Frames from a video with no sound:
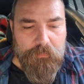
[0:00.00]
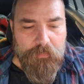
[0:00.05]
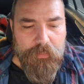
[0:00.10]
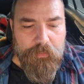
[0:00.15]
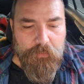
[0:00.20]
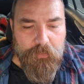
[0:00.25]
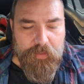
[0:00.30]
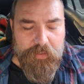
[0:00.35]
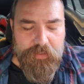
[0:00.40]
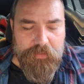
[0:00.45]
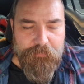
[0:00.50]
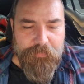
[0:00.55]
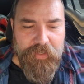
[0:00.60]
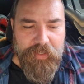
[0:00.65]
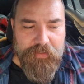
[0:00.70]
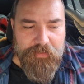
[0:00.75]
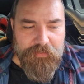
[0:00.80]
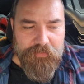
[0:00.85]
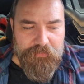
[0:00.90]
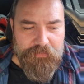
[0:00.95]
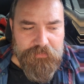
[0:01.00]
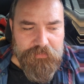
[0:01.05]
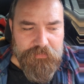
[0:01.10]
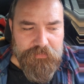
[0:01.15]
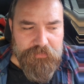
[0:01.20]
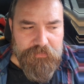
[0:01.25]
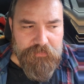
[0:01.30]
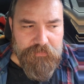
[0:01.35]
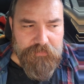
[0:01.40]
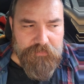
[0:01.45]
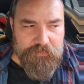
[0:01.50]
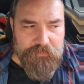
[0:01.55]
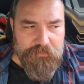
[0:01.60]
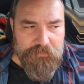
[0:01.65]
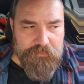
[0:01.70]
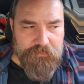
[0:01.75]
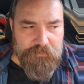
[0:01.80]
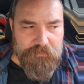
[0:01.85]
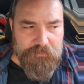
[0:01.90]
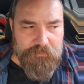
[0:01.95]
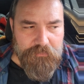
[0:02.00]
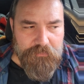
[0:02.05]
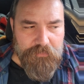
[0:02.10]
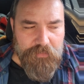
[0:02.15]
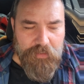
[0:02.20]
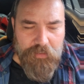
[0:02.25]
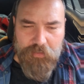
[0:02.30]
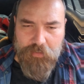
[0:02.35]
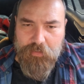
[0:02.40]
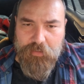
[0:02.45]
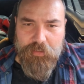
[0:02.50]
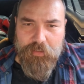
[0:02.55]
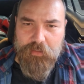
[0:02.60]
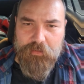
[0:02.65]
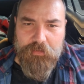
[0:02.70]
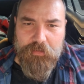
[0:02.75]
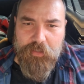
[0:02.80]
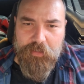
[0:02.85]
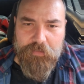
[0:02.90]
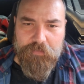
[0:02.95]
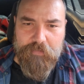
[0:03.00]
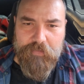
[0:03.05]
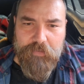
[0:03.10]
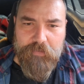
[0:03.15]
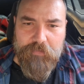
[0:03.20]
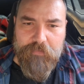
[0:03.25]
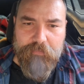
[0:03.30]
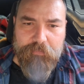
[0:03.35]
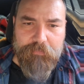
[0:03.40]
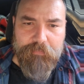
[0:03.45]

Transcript: Or independence? I don't know.